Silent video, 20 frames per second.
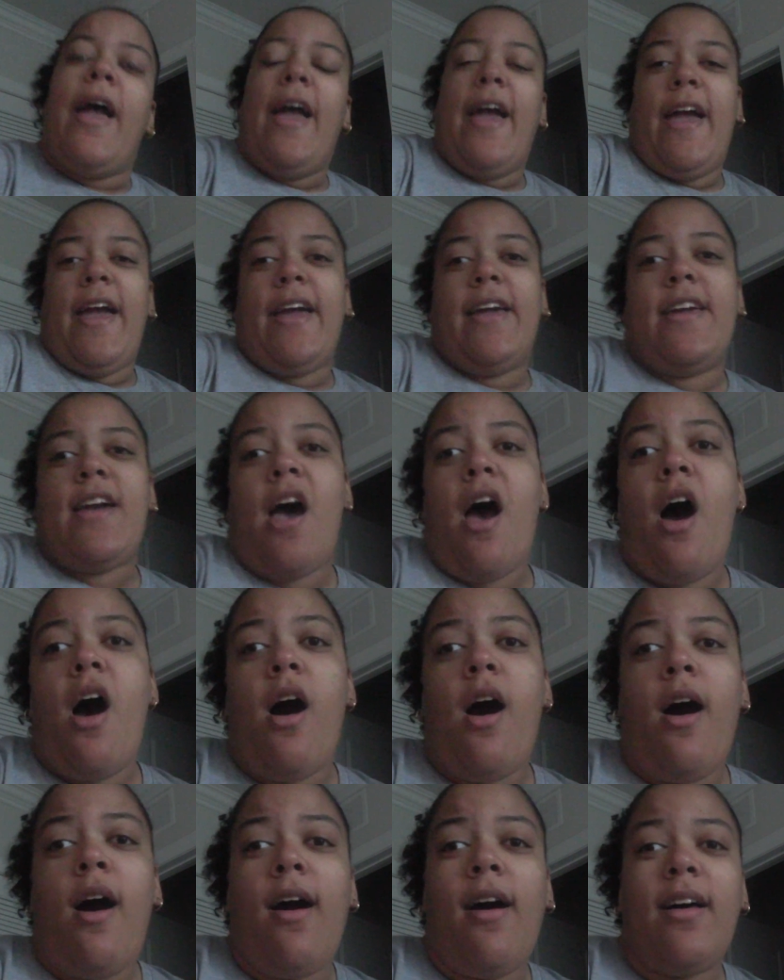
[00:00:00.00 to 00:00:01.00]
Hey
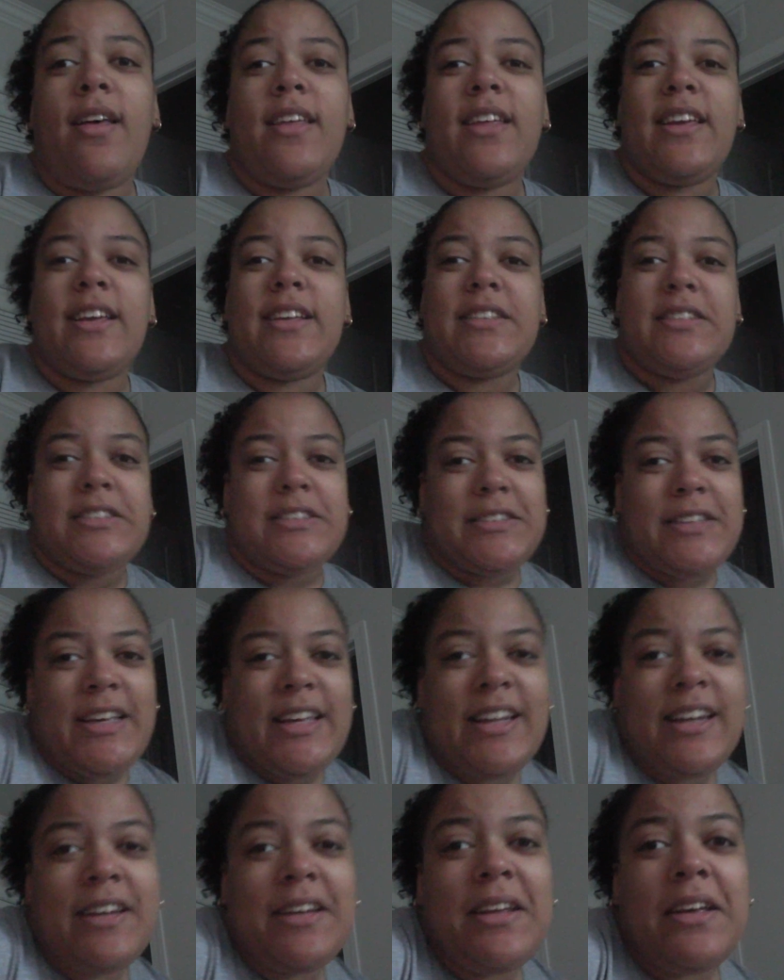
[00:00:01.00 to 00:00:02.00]
y'all, it's
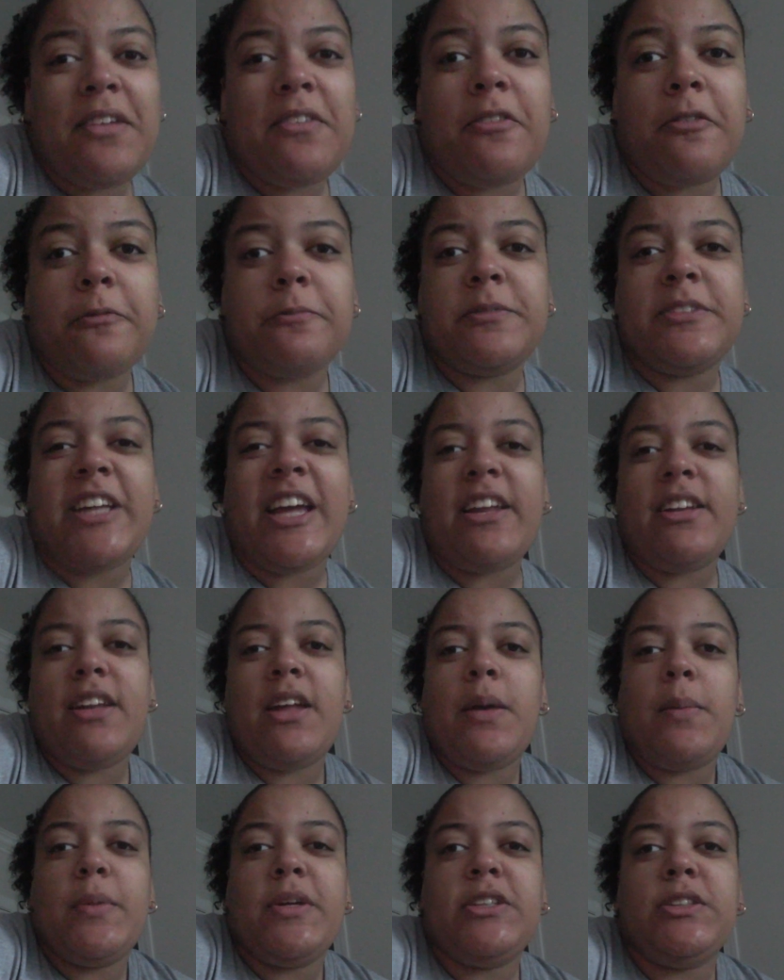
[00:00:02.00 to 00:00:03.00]
Kennedy from
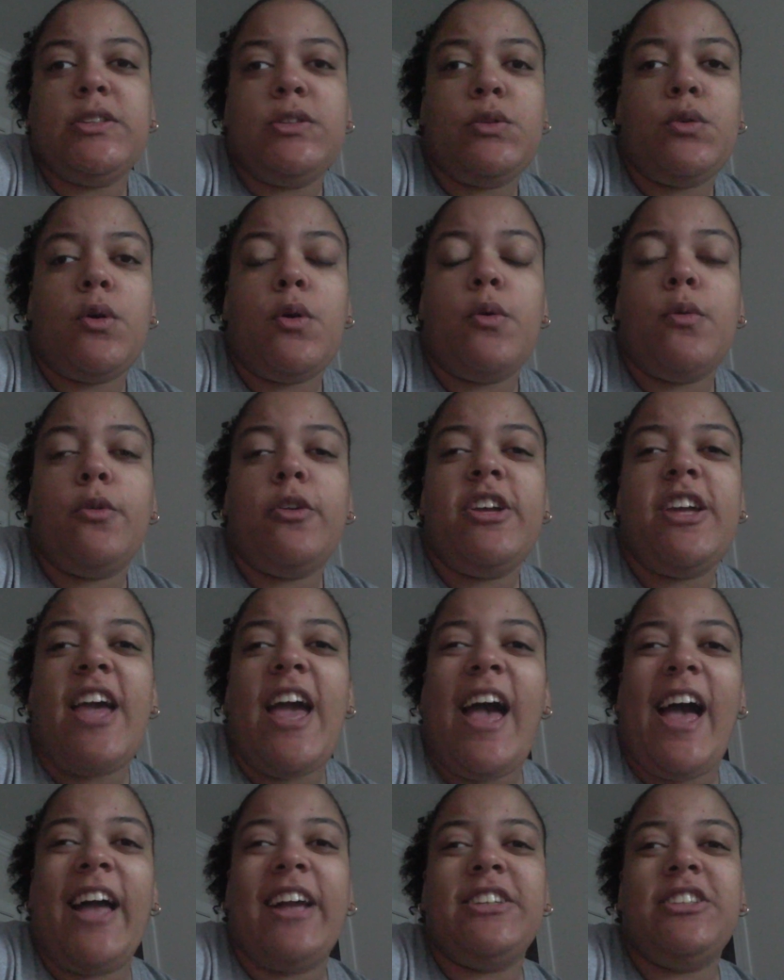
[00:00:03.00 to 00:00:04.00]
Dynamic Duo
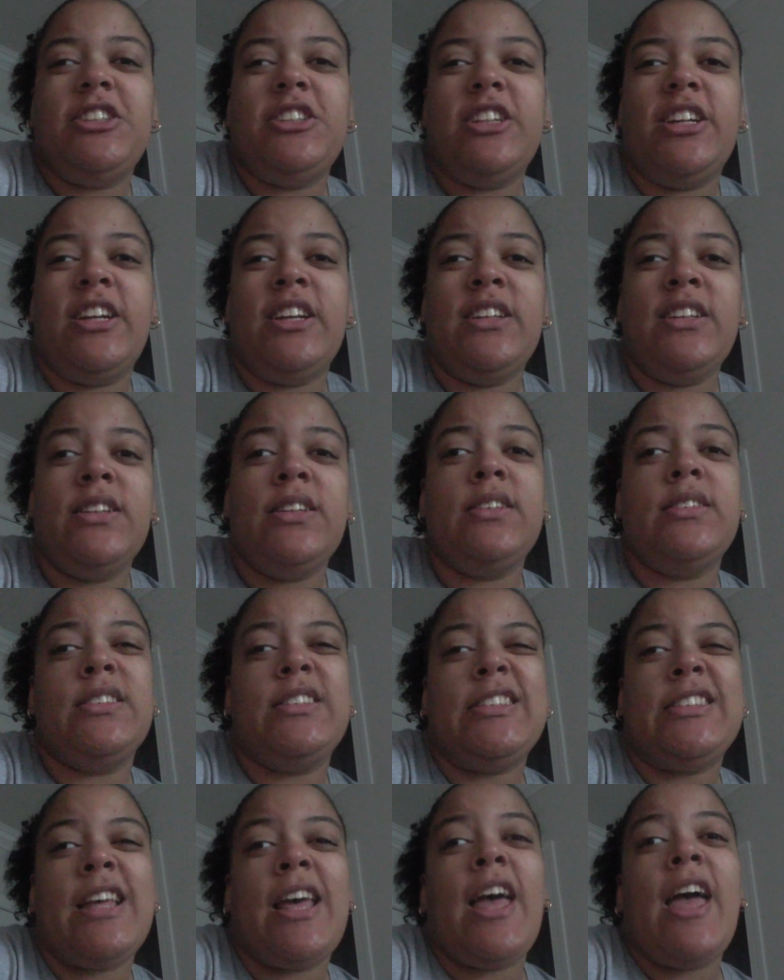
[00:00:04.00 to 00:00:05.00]

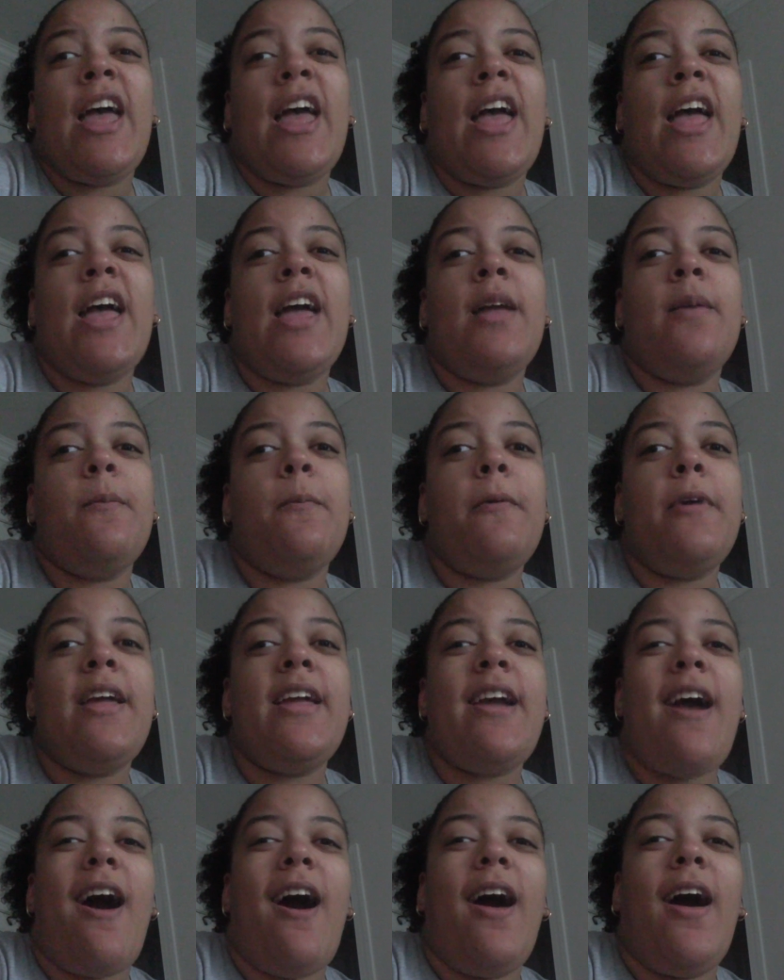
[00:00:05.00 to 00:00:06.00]
Reactions, and
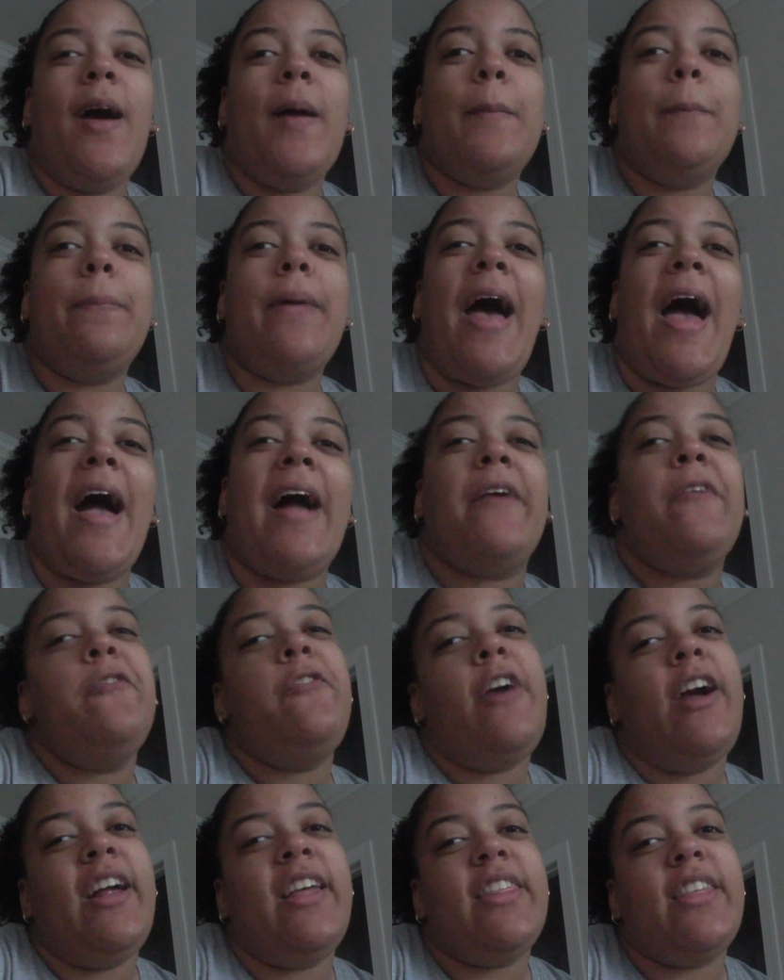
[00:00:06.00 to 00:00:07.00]
we are back
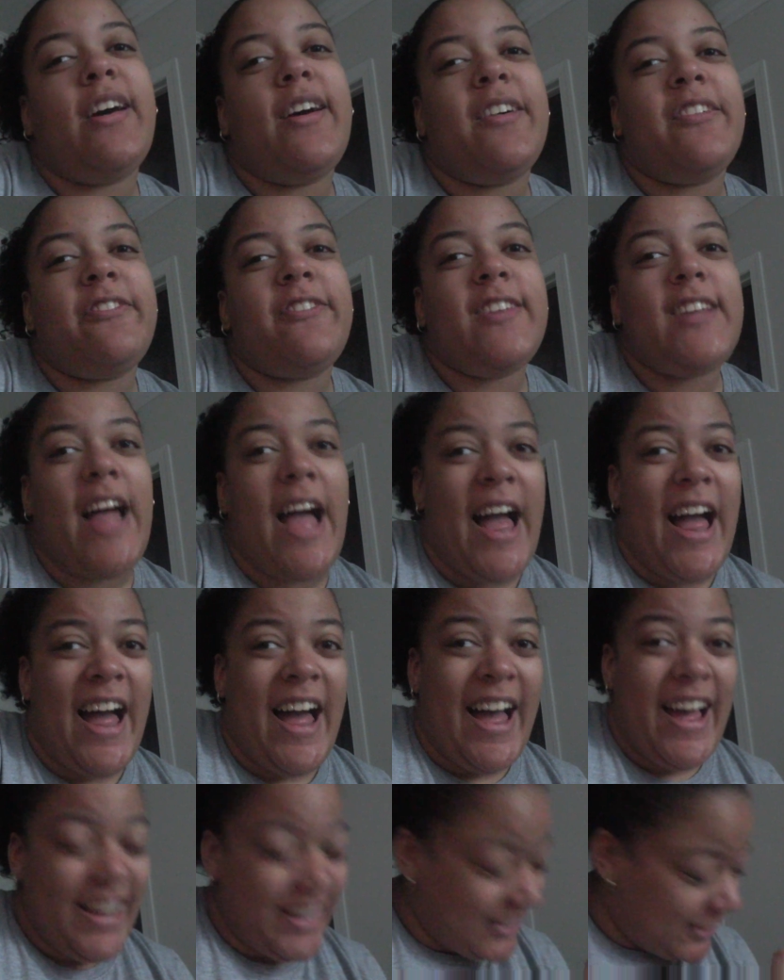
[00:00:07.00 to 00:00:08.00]
for The
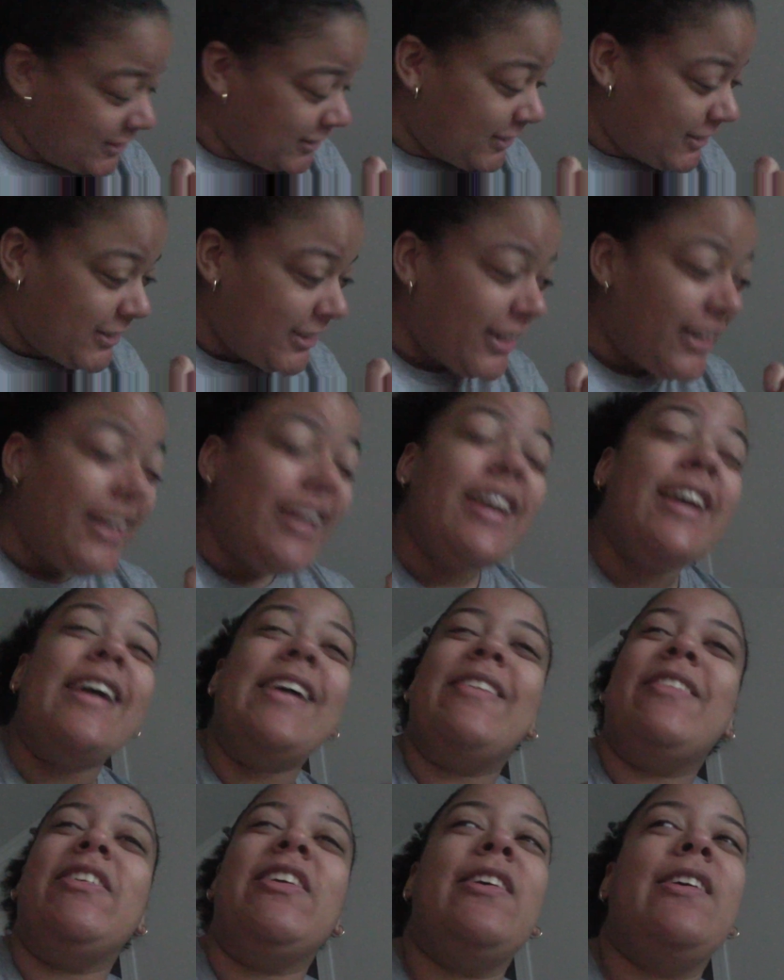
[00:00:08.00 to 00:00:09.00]
Flash!
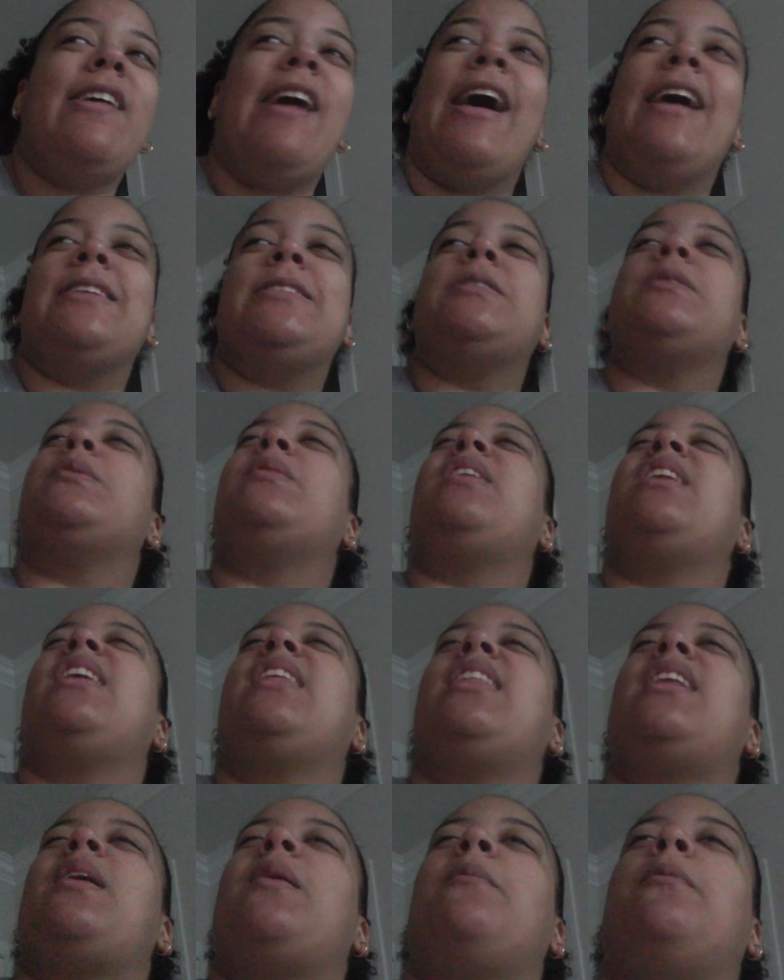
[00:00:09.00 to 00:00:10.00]
If you guys are one of the